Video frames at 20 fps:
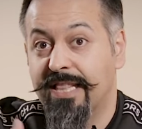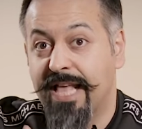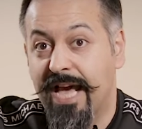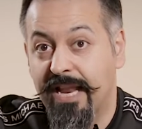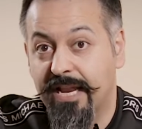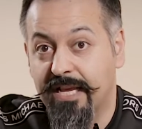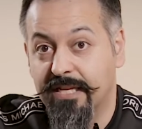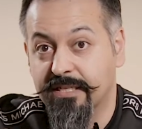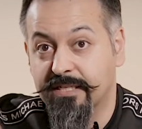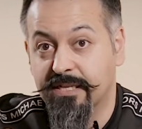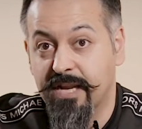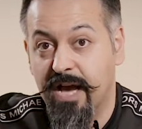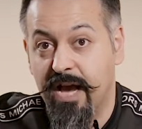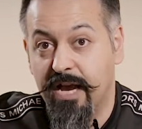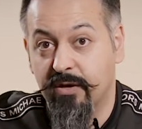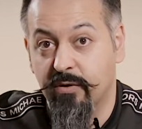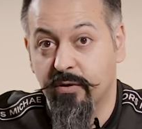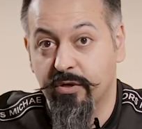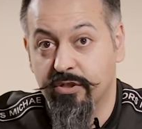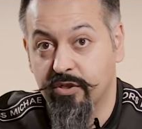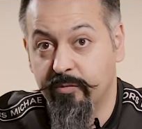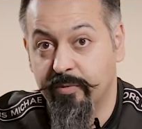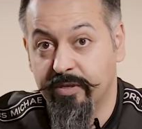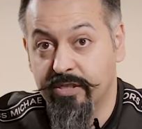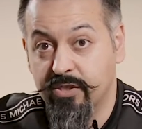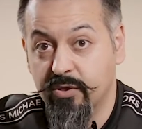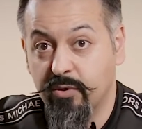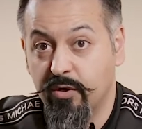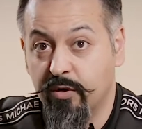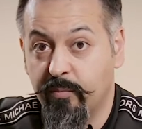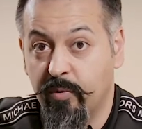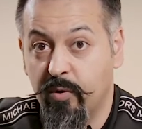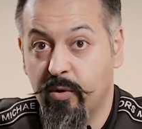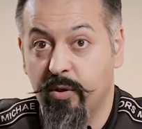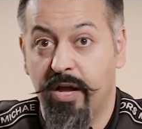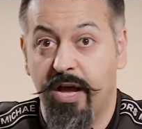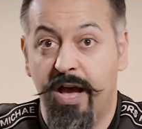That is not going to be suitable.